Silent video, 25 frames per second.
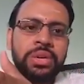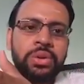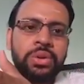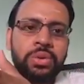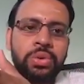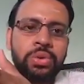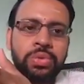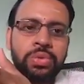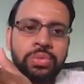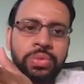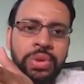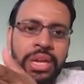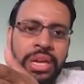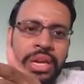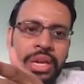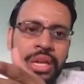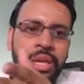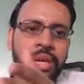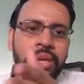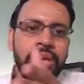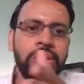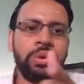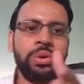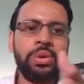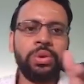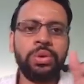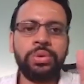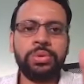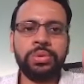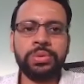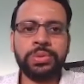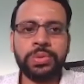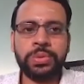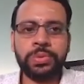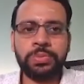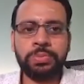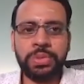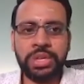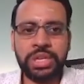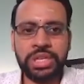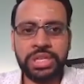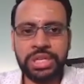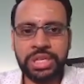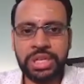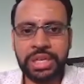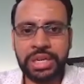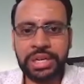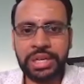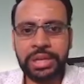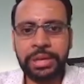could vary or
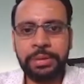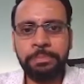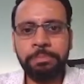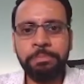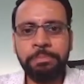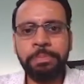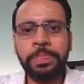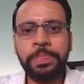spatially,